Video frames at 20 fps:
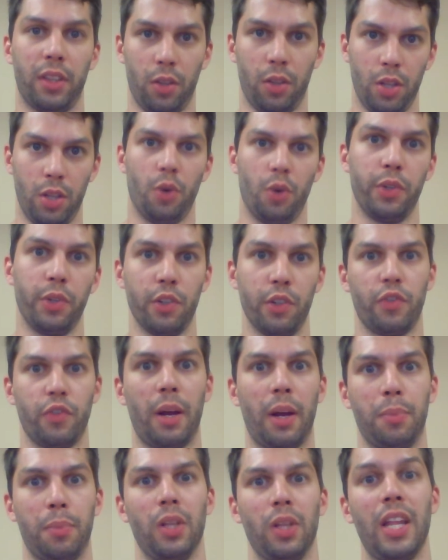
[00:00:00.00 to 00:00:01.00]
The lower you
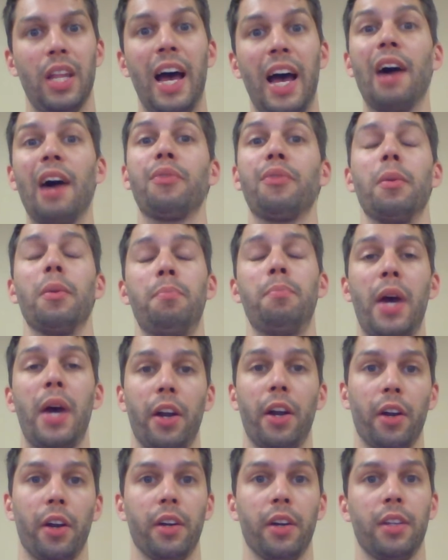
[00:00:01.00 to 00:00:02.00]
drop the laugh, the
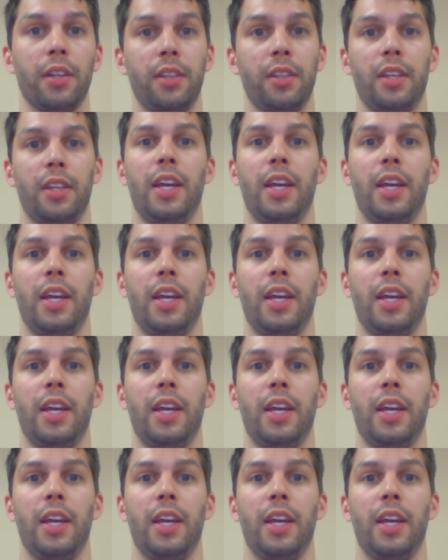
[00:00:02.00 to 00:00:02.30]
better,